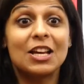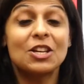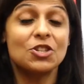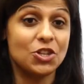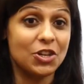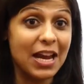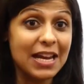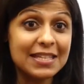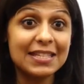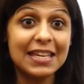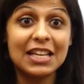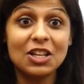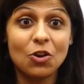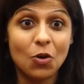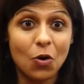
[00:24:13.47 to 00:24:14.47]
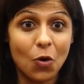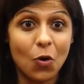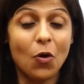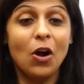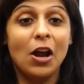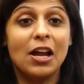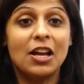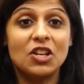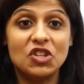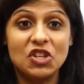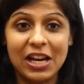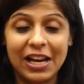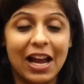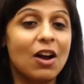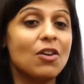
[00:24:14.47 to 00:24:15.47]
So you guys can go
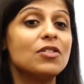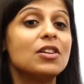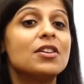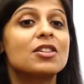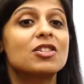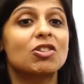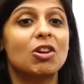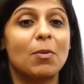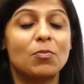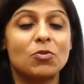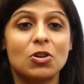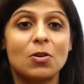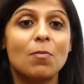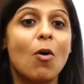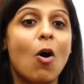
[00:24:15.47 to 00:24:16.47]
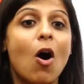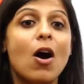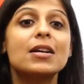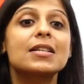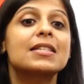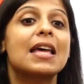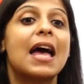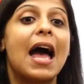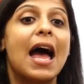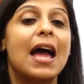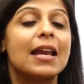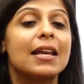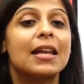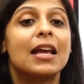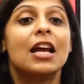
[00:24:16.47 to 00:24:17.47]
check out the description box
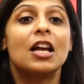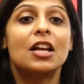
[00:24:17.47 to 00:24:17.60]
and